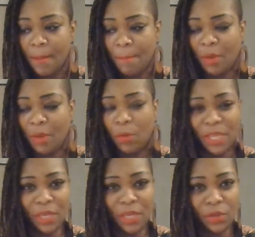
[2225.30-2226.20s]
But when
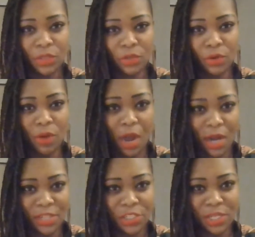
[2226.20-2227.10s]
we go through
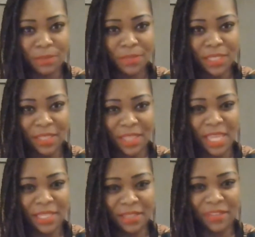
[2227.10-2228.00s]
hardships and
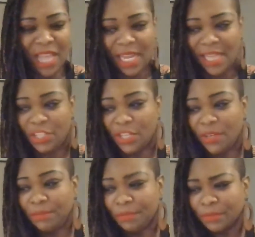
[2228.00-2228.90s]
things of that
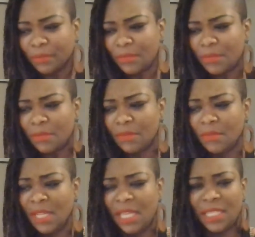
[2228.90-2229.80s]
nature,
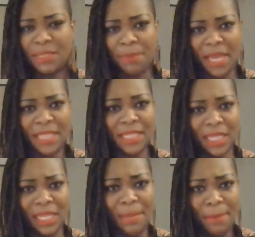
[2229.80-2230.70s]
it's
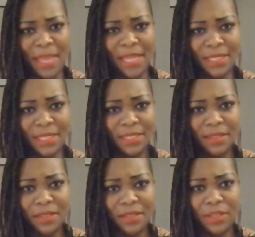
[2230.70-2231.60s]
basically meant,
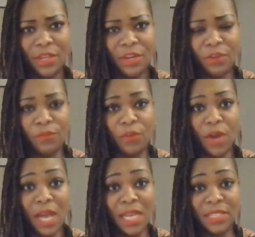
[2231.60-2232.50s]

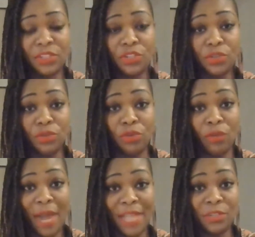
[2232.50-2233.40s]
for us to
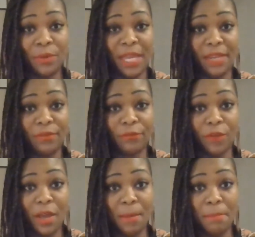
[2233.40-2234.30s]
graduate
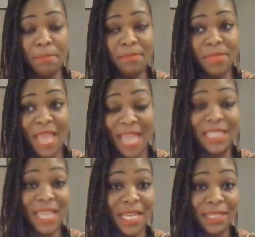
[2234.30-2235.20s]
from
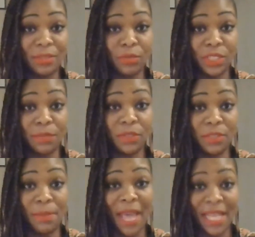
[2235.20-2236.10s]
that test. We're
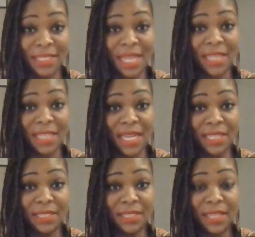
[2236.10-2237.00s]
supposed to pass that
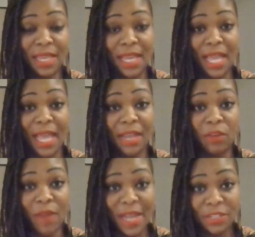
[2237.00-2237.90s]
test and
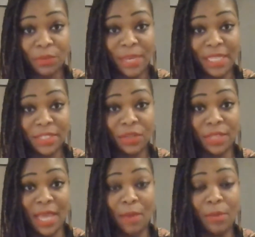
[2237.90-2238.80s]
graduate so
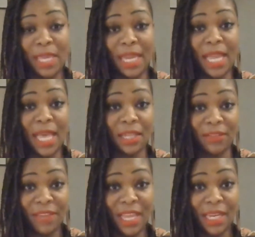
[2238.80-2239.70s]
that we can
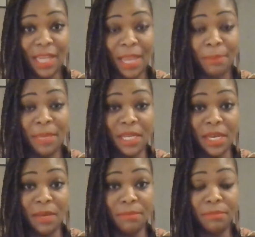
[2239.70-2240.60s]
elevate and
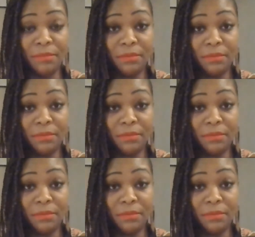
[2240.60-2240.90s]
become,